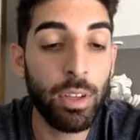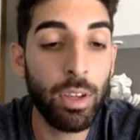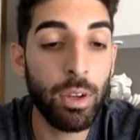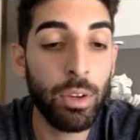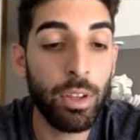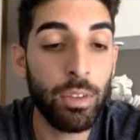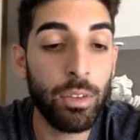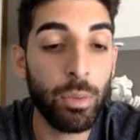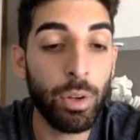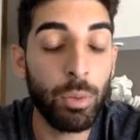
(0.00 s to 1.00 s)
here
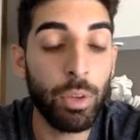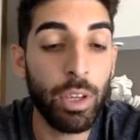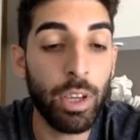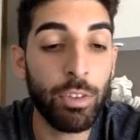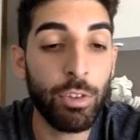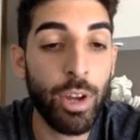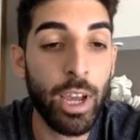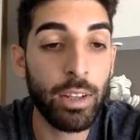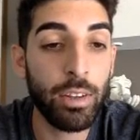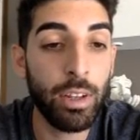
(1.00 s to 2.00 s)
is when we
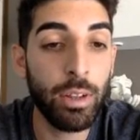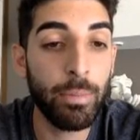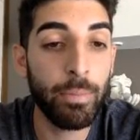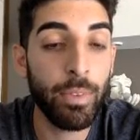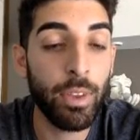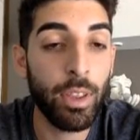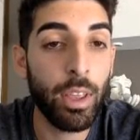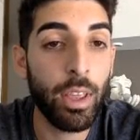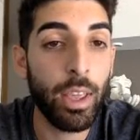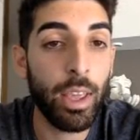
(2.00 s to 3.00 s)
extracted it,
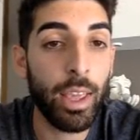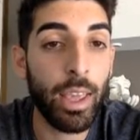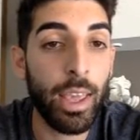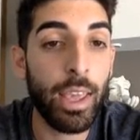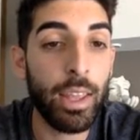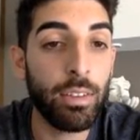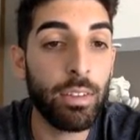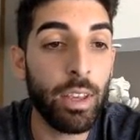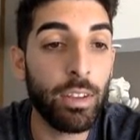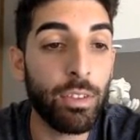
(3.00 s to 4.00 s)

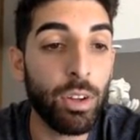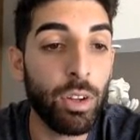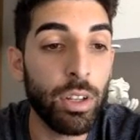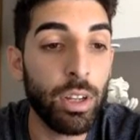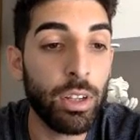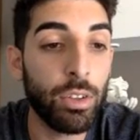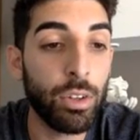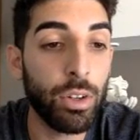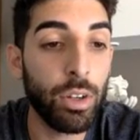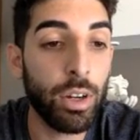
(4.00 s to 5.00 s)
it's installed it
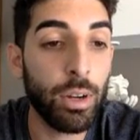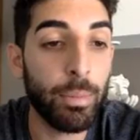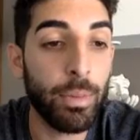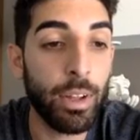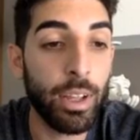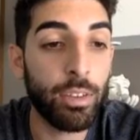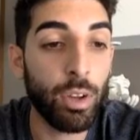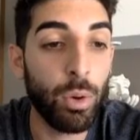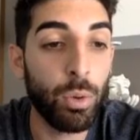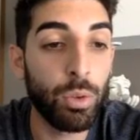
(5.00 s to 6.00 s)
under its
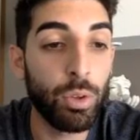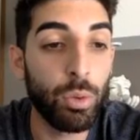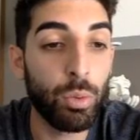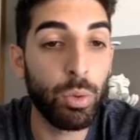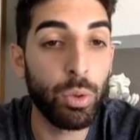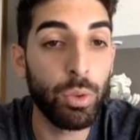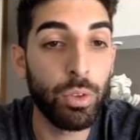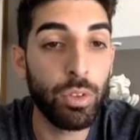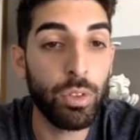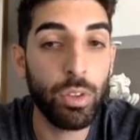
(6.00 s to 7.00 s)
own
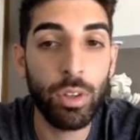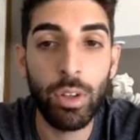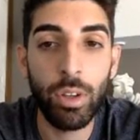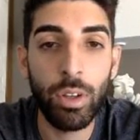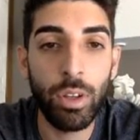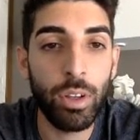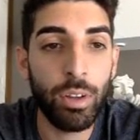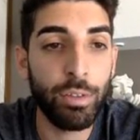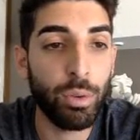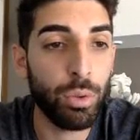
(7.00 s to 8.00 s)
roots
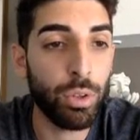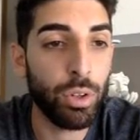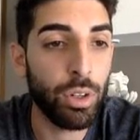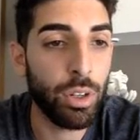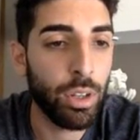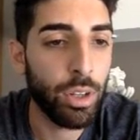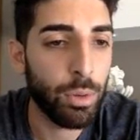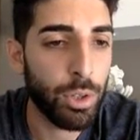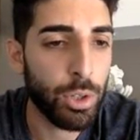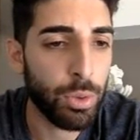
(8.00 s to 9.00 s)
folder,
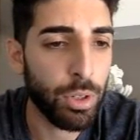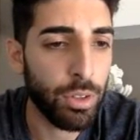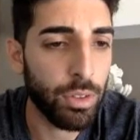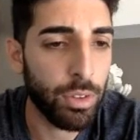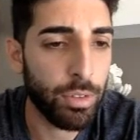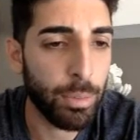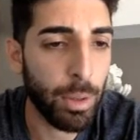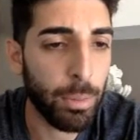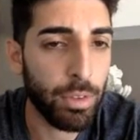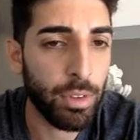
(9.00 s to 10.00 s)
which was, if I'm
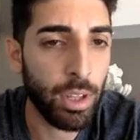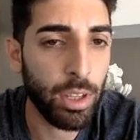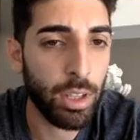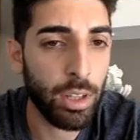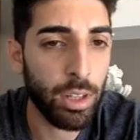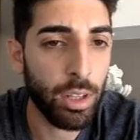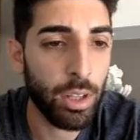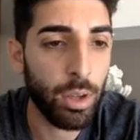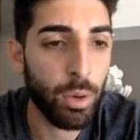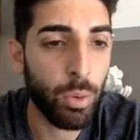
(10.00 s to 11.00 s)
not mistaken,
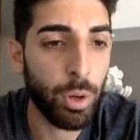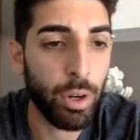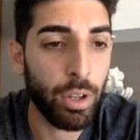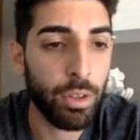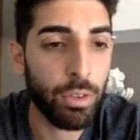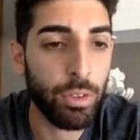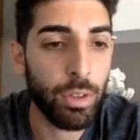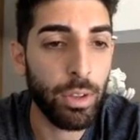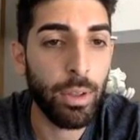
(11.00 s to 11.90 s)
WordPress.